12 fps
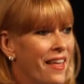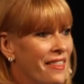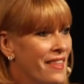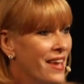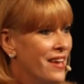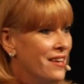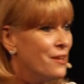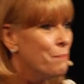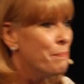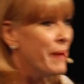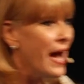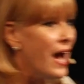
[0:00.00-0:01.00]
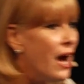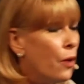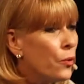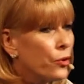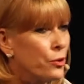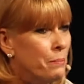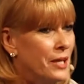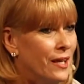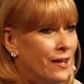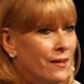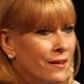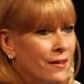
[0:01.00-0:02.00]
They empowered
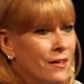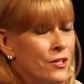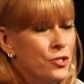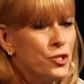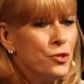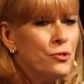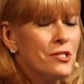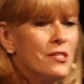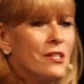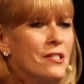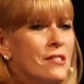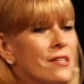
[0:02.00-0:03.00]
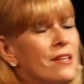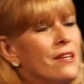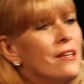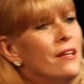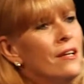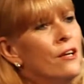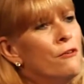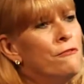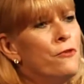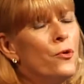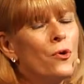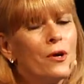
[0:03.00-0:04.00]
me to succeed
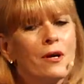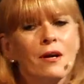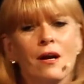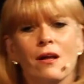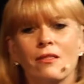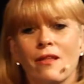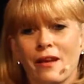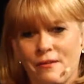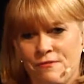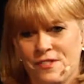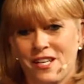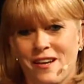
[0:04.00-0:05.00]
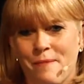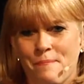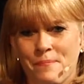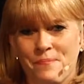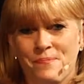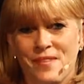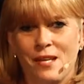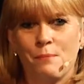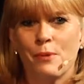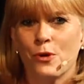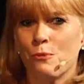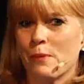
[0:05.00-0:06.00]
for a lifetime in
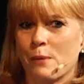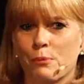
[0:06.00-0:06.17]
both my